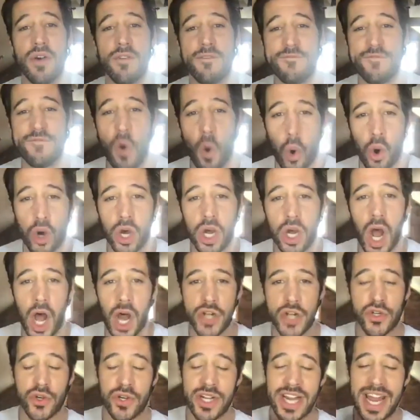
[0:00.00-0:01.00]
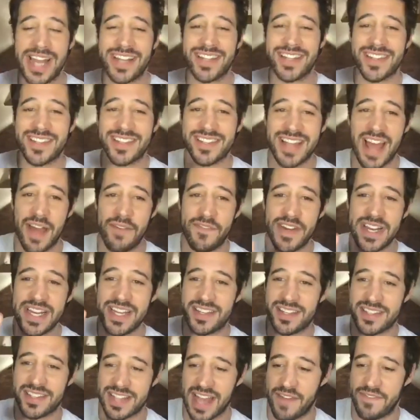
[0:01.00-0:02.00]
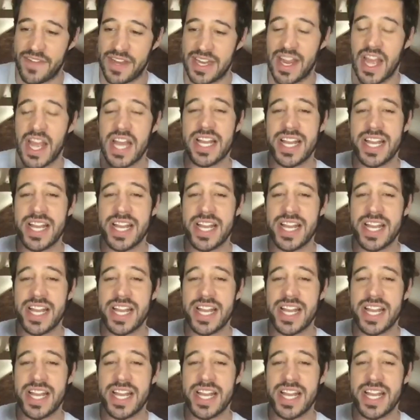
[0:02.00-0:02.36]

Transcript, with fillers: 477